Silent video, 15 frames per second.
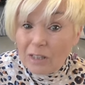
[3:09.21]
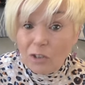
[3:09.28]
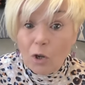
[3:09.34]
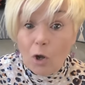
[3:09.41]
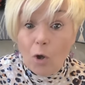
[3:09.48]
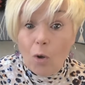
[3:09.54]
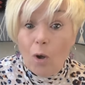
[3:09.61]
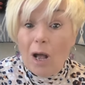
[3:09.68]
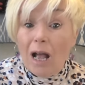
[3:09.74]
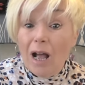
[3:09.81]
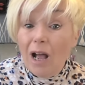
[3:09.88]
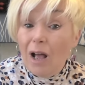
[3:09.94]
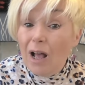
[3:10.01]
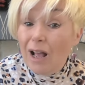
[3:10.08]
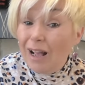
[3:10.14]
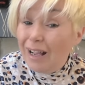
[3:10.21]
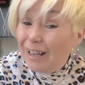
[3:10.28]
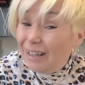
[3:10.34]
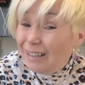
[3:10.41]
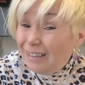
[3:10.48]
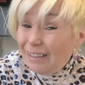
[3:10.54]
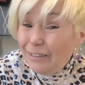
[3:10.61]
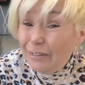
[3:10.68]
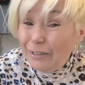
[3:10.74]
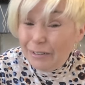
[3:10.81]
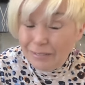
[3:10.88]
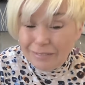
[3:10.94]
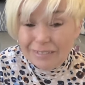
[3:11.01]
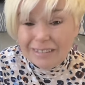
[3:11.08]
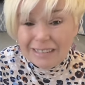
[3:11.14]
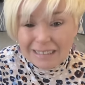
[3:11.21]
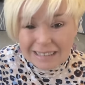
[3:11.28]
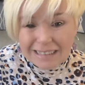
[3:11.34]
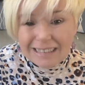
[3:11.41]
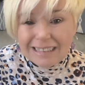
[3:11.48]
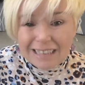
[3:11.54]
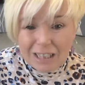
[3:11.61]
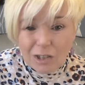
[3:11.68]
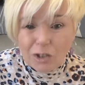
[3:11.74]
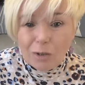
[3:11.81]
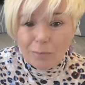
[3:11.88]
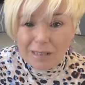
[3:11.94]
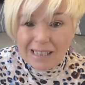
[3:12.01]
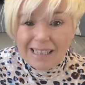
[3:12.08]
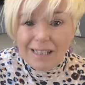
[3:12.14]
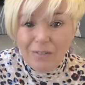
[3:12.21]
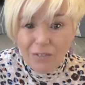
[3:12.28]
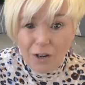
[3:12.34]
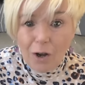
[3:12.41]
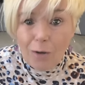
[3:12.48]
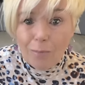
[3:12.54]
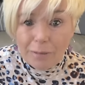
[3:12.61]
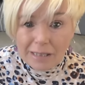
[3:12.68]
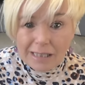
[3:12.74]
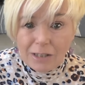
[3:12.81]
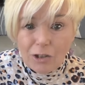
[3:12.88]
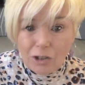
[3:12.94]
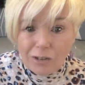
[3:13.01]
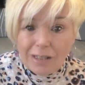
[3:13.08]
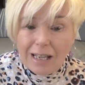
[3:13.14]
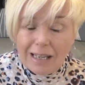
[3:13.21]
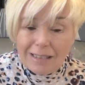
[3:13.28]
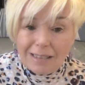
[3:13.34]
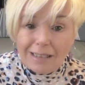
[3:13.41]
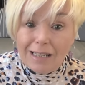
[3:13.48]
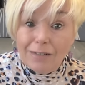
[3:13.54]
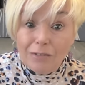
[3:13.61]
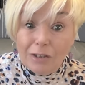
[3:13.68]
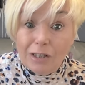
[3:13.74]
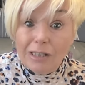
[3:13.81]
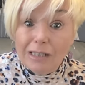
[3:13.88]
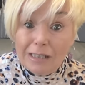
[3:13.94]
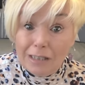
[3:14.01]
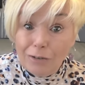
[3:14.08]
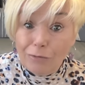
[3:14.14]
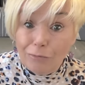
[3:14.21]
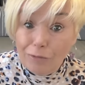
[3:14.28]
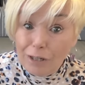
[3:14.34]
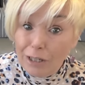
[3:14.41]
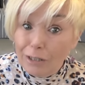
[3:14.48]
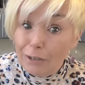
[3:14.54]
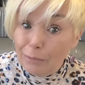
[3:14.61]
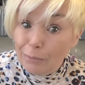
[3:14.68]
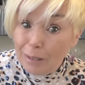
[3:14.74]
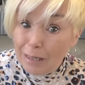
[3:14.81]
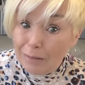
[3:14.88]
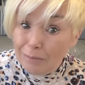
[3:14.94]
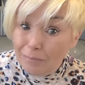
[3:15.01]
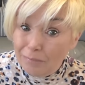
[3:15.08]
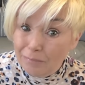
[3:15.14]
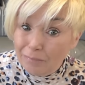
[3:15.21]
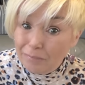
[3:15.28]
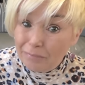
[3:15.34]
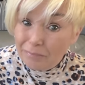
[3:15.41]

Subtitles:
So, you know, some stiff competition there, Steph, so you did really well.